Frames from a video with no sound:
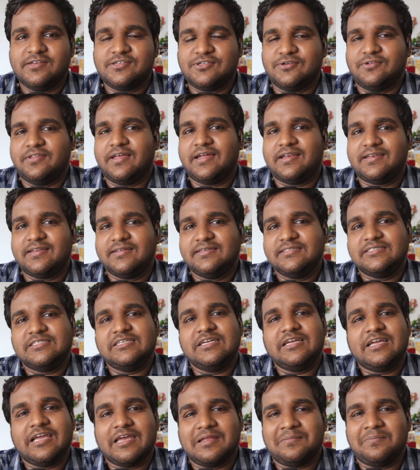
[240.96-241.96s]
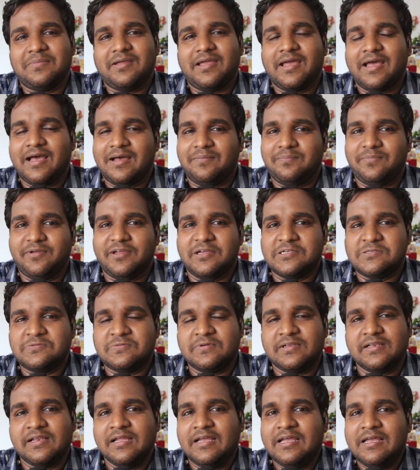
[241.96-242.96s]
so that she can be happy as
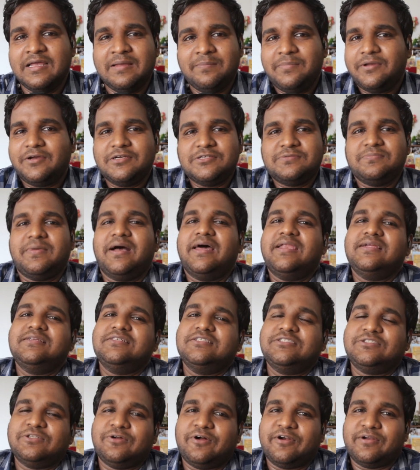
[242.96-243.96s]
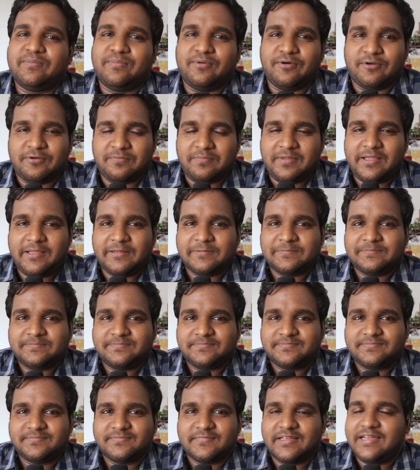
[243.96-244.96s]
well. Because marriage is not about me.
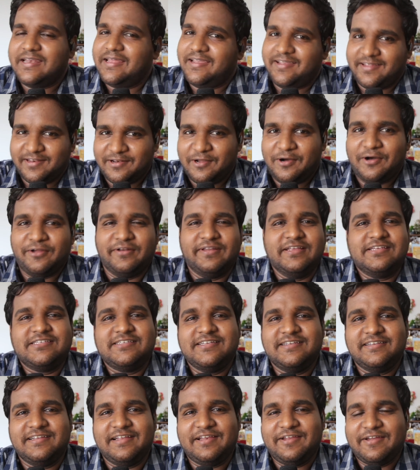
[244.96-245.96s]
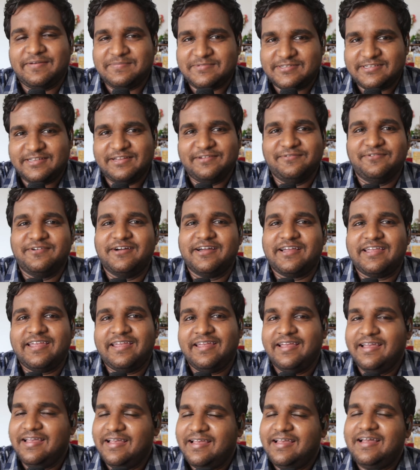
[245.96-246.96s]
And I can honestly tell you I'm still
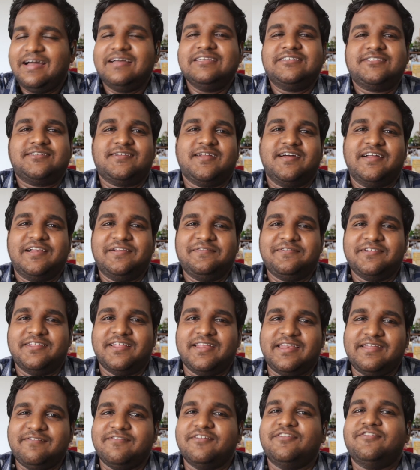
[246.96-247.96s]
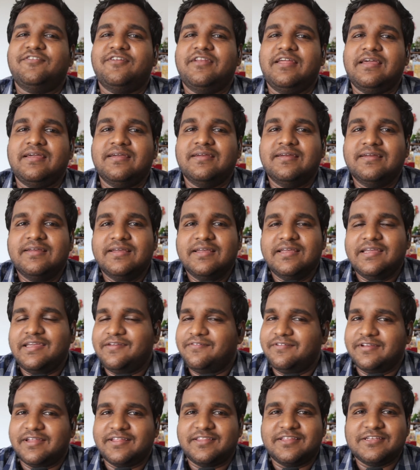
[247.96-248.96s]
working. I struggle with that even today,
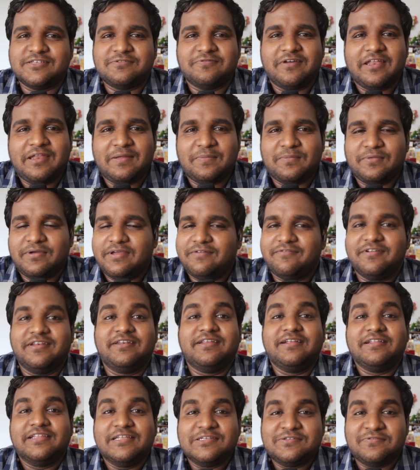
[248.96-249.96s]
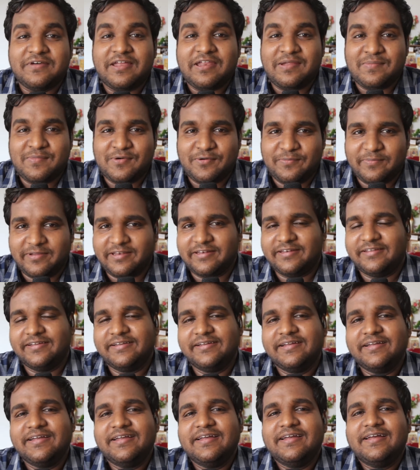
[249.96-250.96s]
even till this very moment.
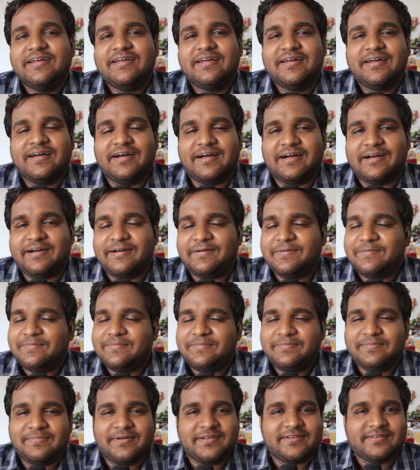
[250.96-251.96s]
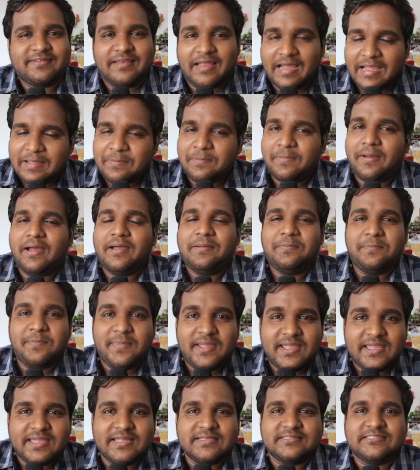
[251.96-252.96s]
But I'm
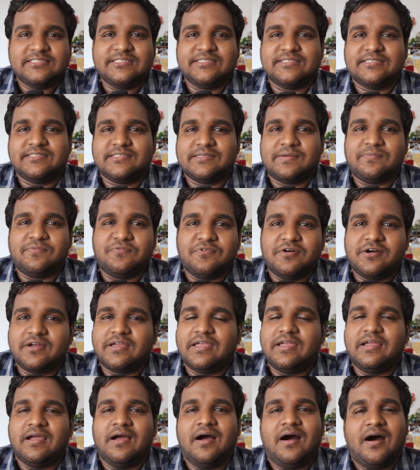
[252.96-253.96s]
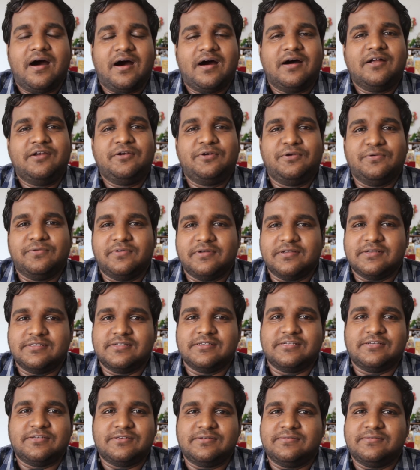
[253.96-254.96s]
making changes. I'm working hard towards it,